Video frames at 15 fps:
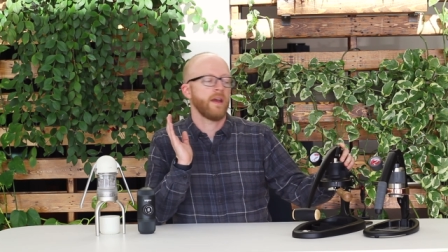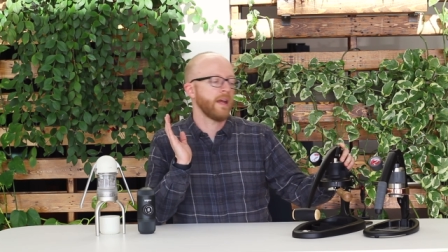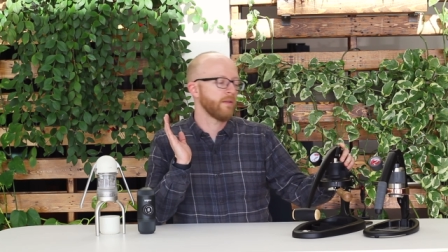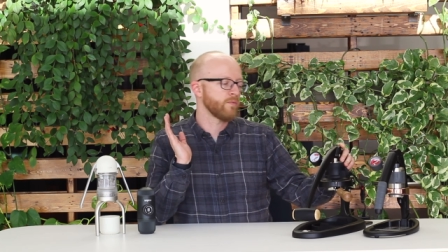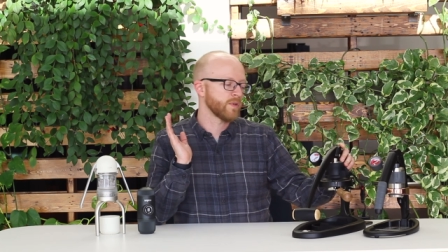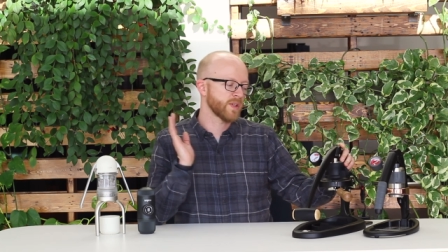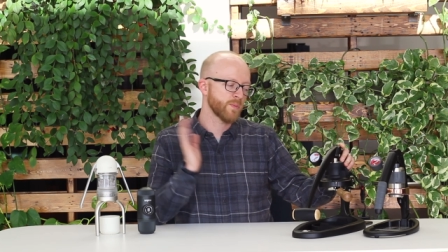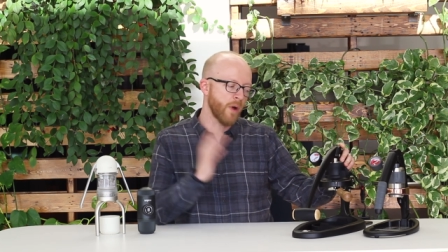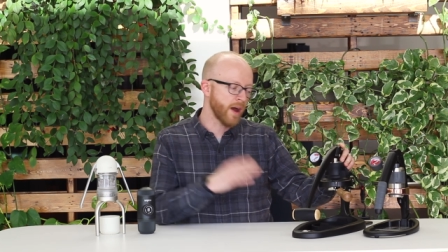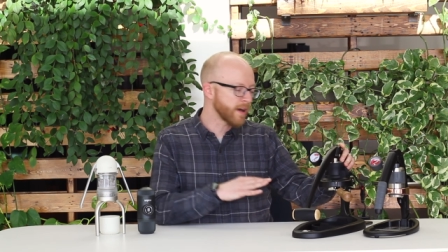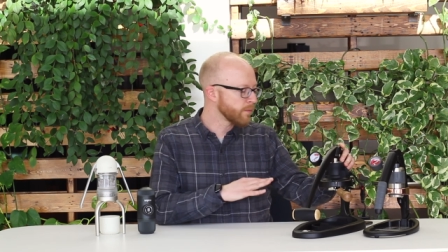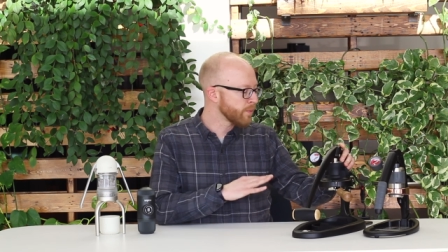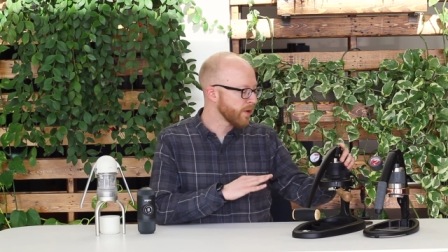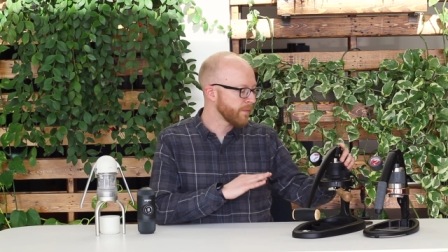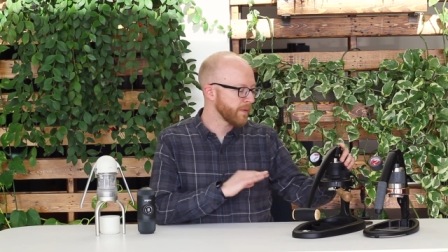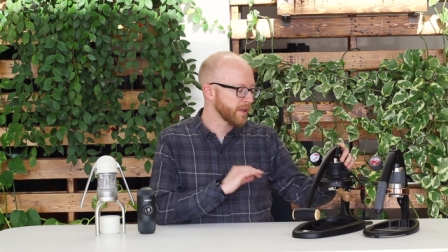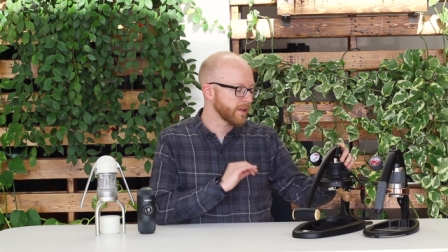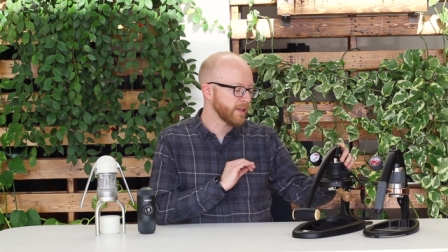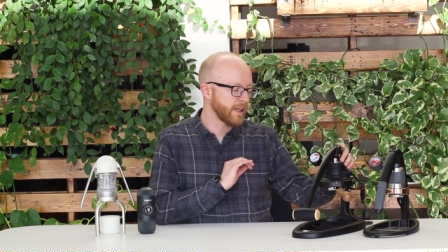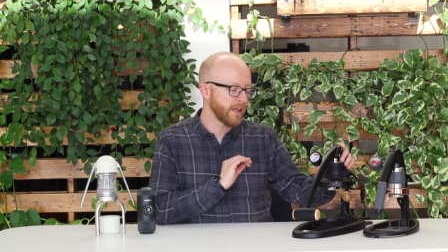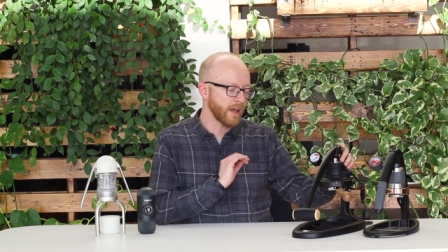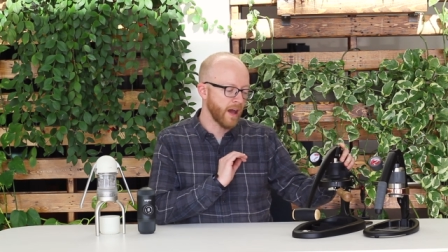It responded
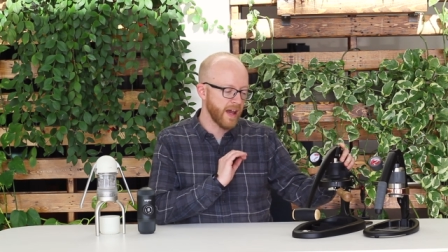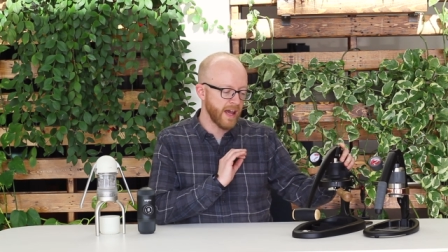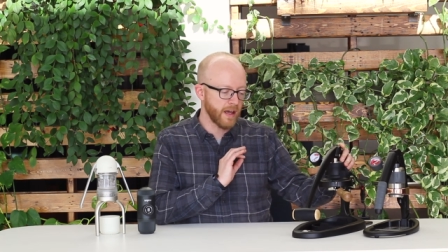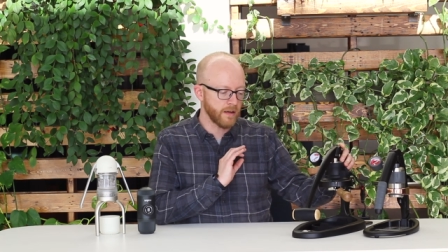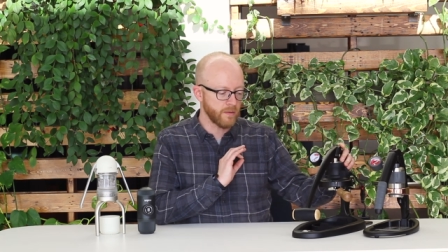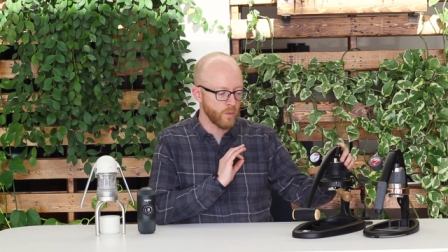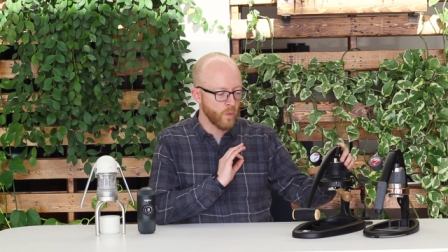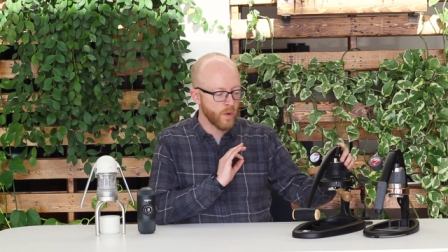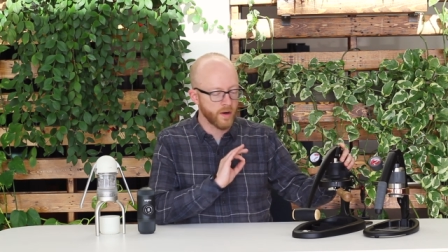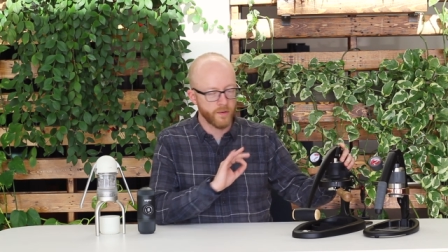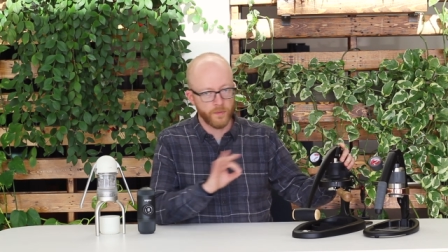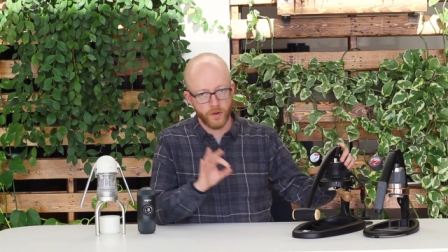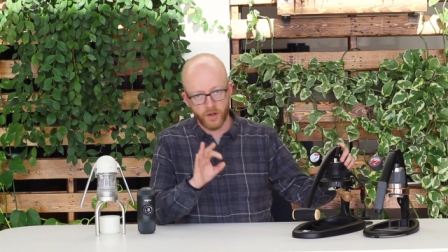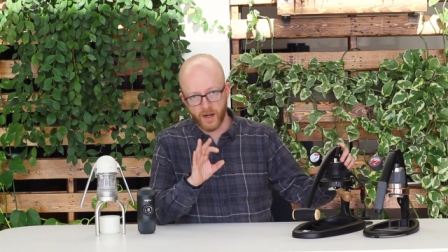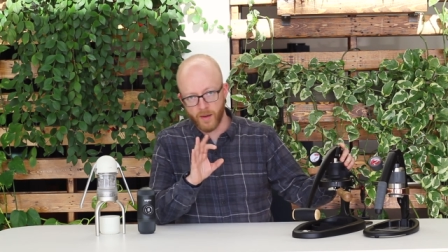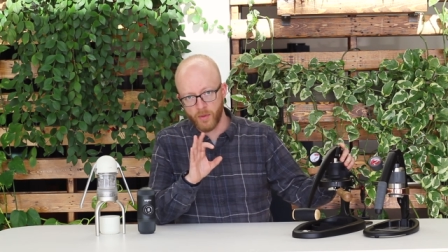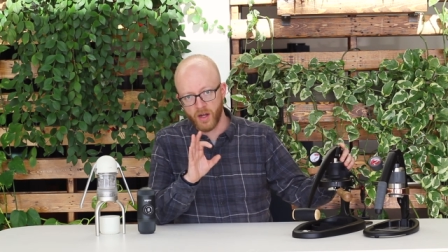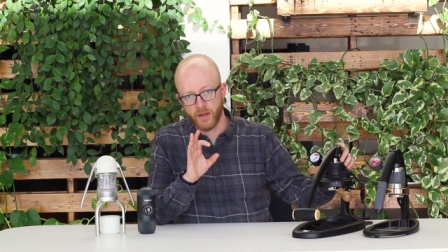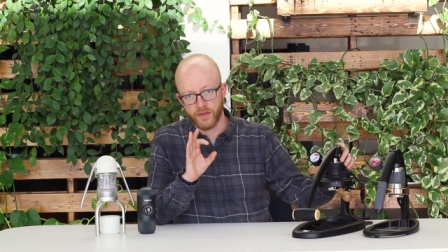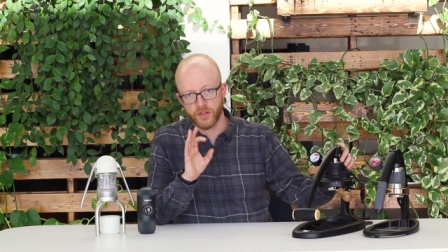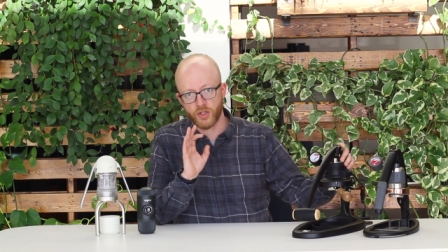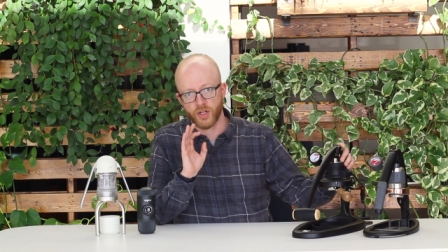perfectly. I had wonderful crema
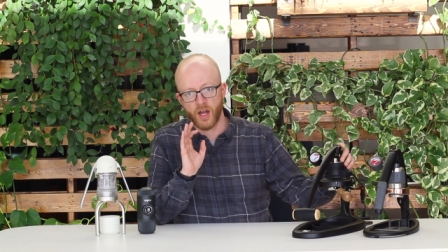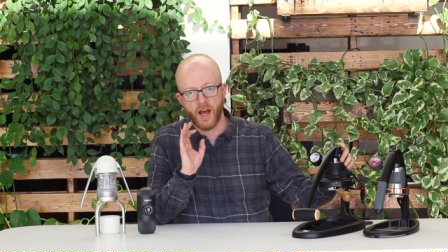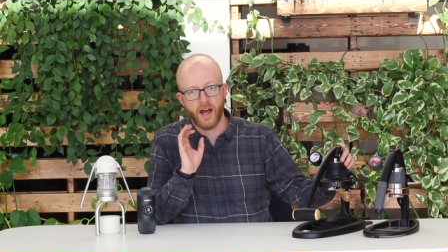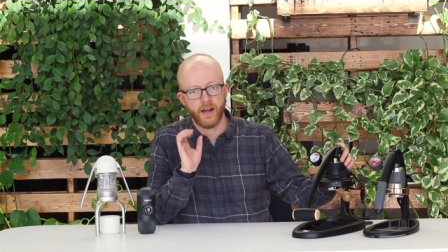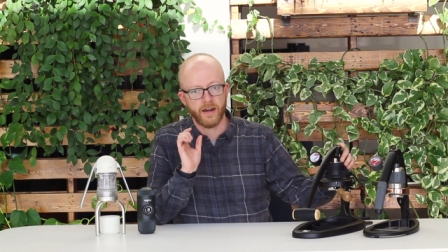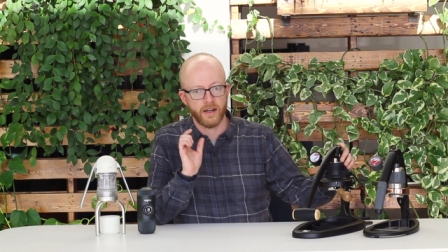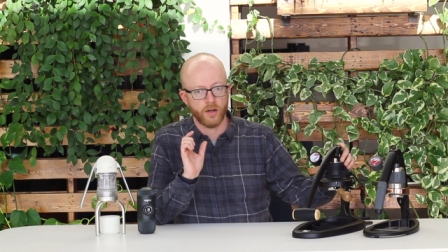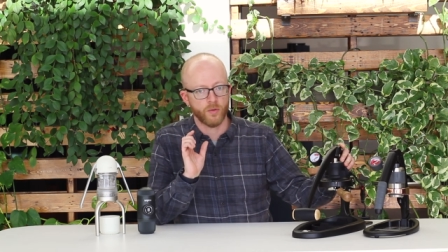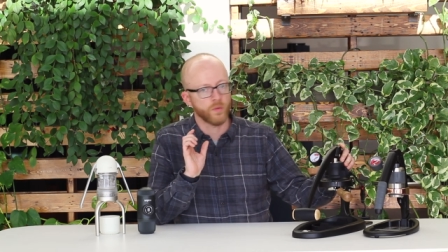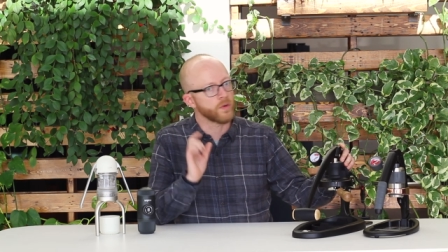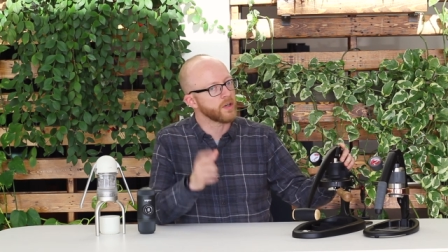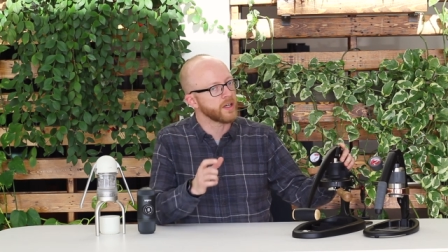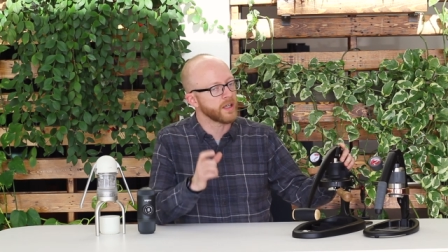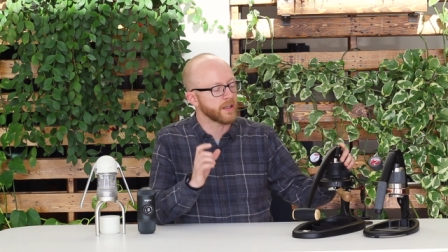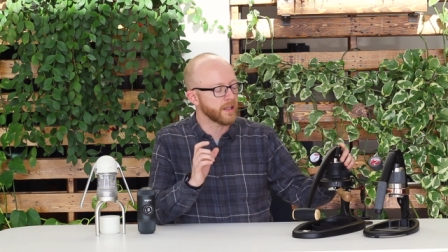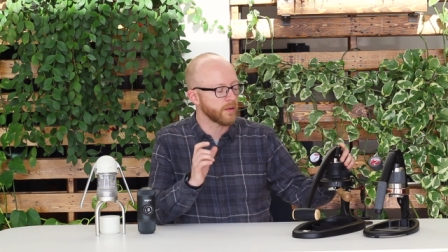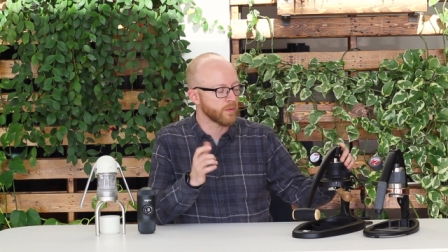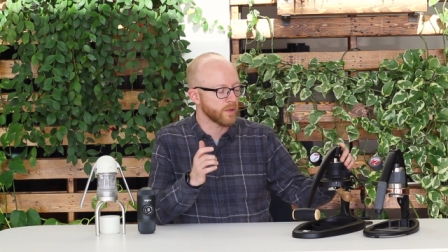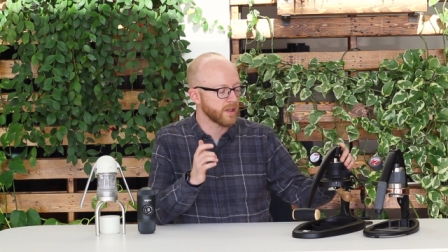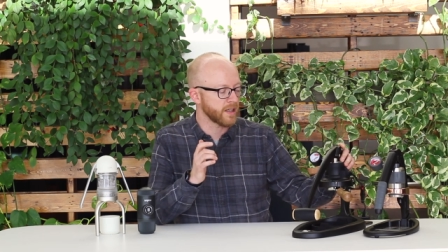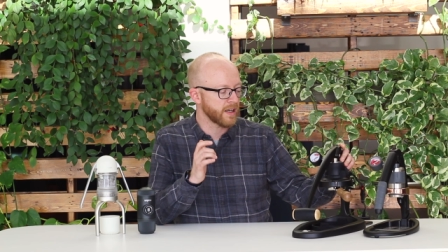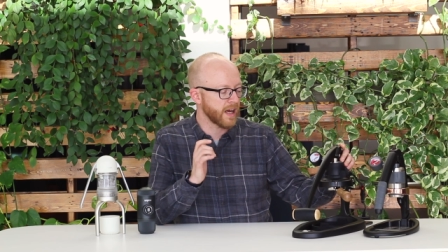on the shot and a really,
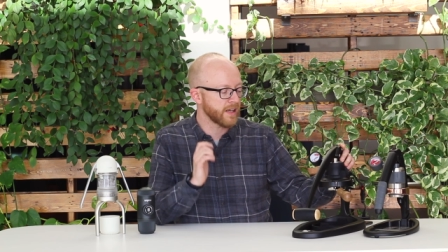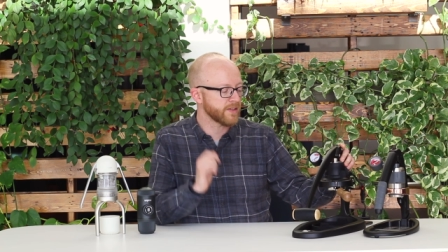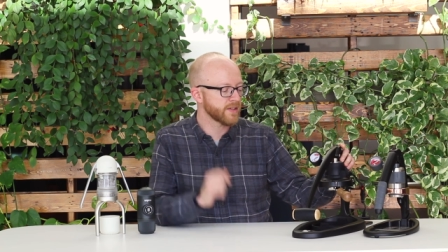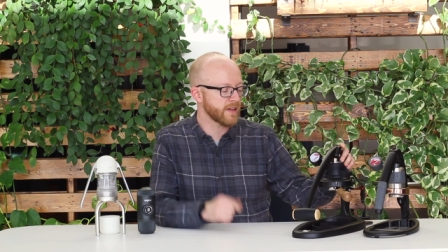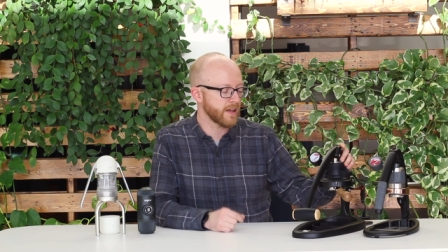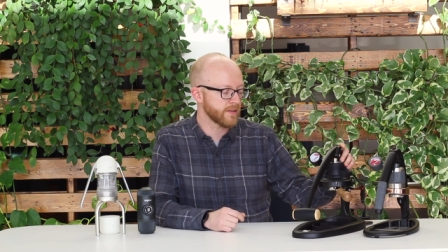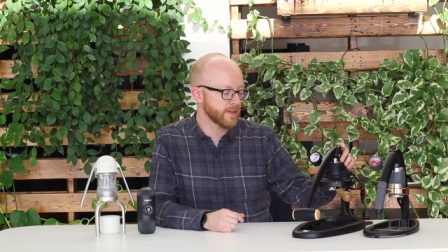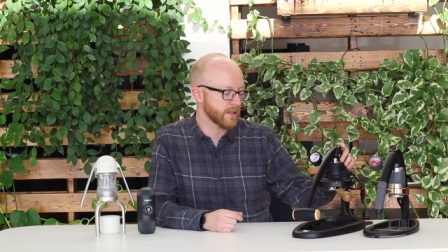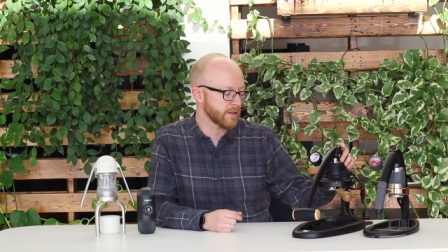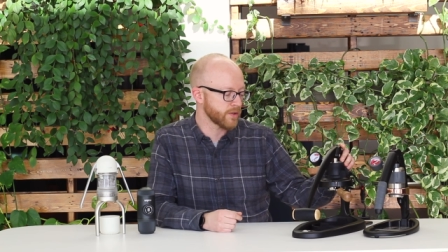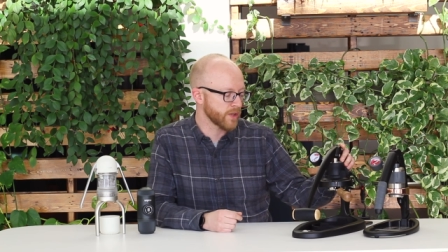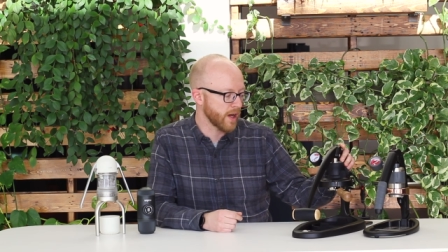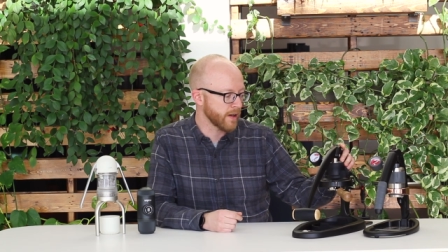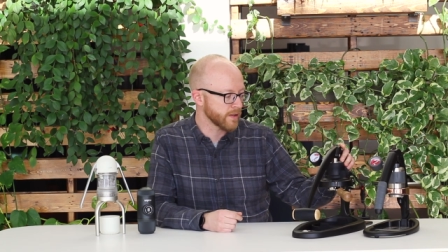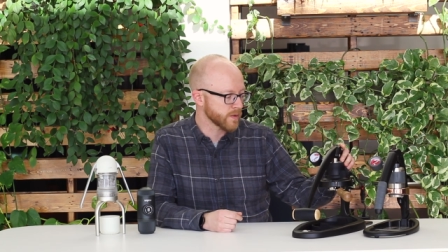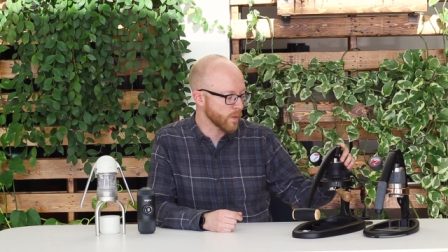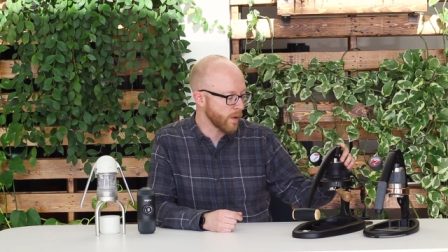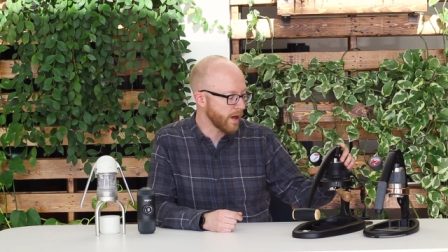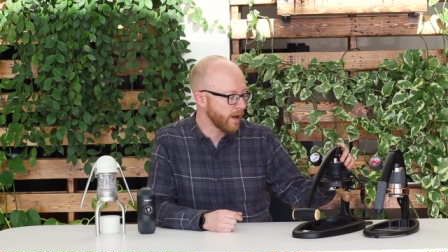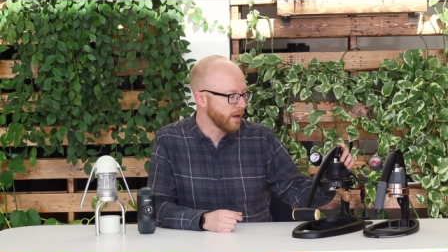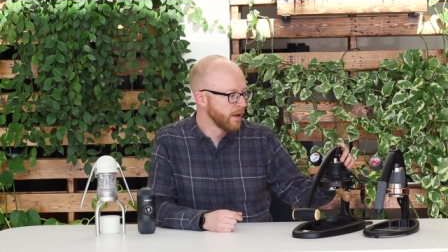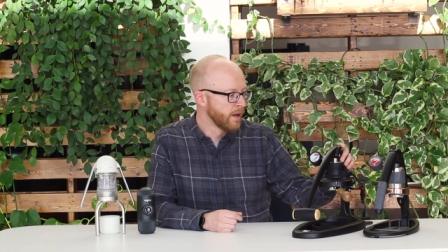really nice tasting shot as
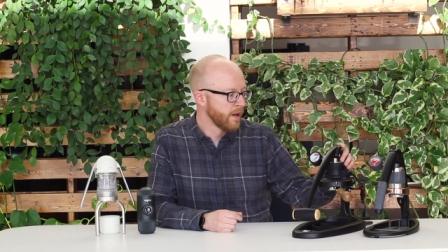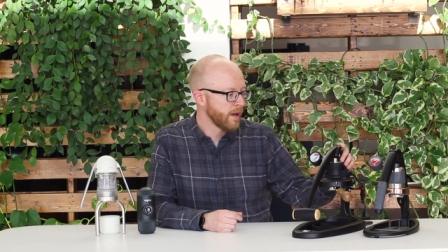well.